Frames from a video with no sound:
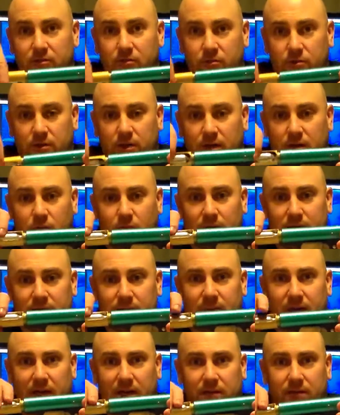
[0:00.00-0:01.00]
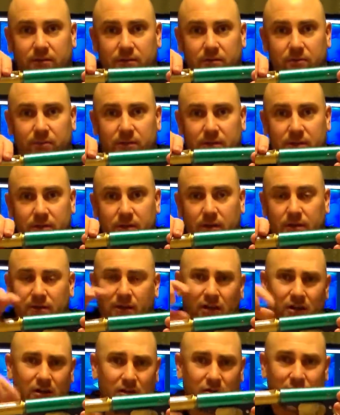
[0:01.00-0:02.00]
You kind of wind it back a little bit.
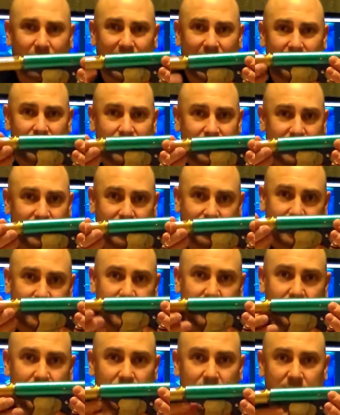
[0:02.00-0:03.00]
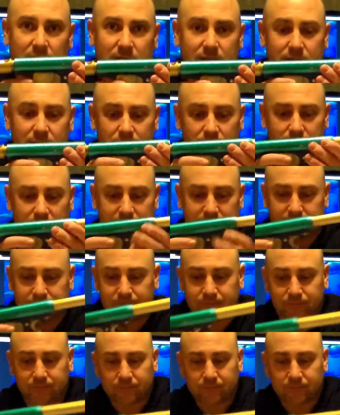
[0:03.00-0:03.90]
Not all the way out, just a little bit.